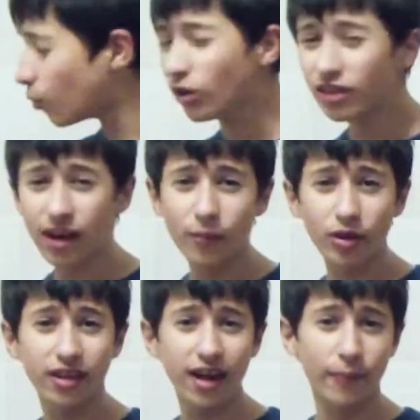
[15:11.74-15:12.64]
wouldn't come
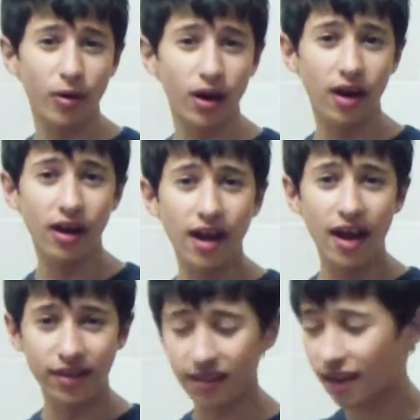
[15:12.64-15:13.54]
on camera
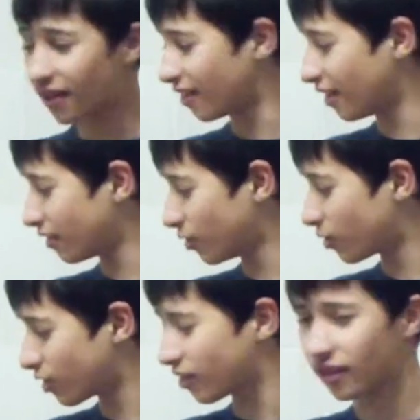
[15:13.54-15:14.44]
as nice as you
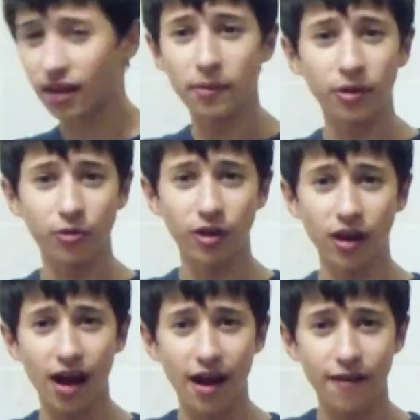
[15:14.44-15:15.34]
could see them in real
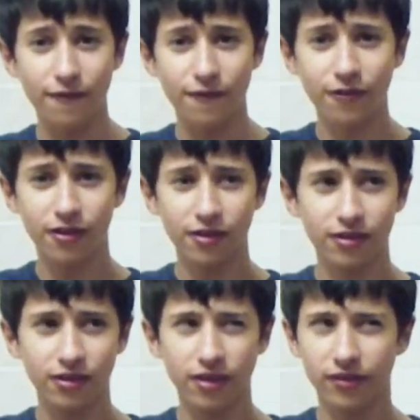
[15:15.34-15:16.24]
life,
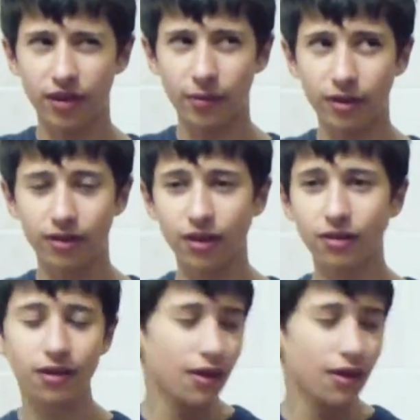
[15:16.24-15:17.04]
if that makes sense.